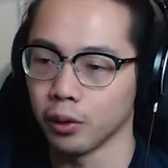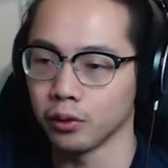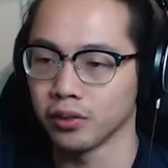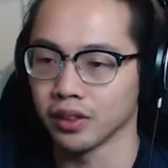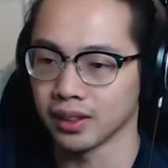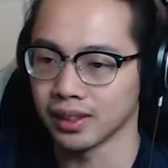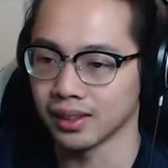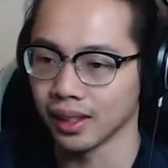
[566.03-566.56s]

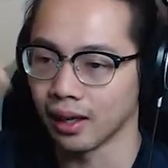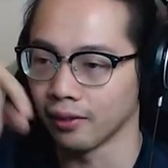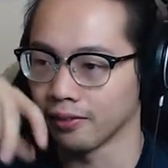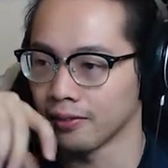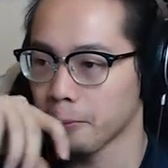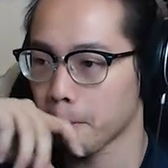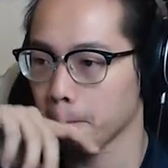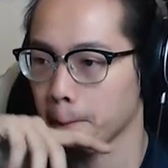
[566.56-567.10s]
over stuff.
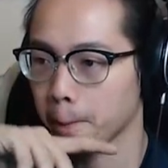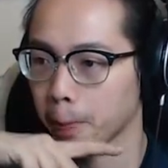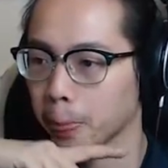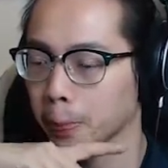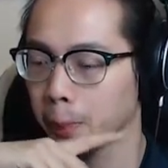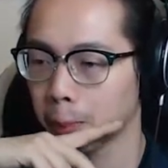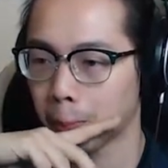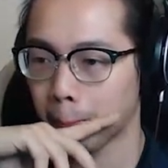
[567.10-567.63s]

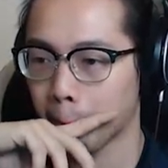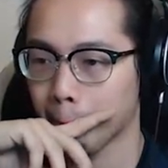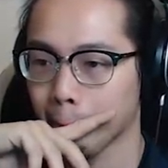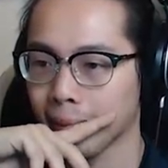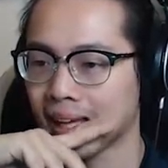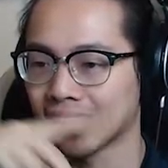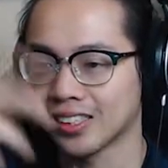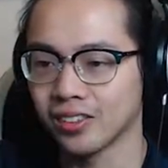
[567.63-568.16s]

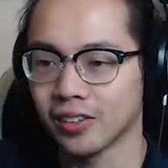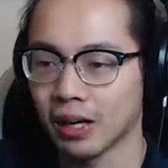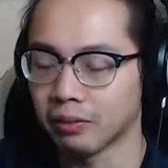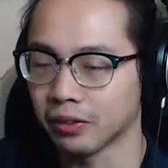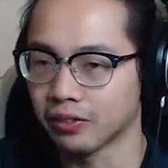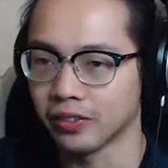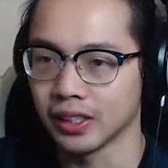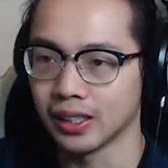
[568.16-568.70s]
I still
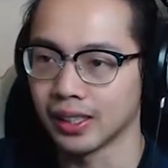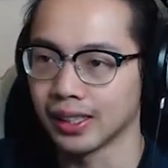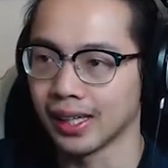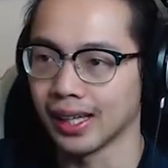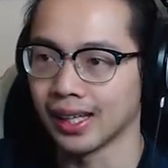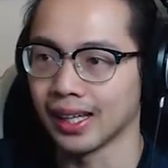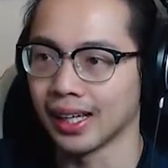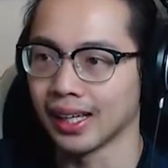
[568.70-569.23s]
have a feeling that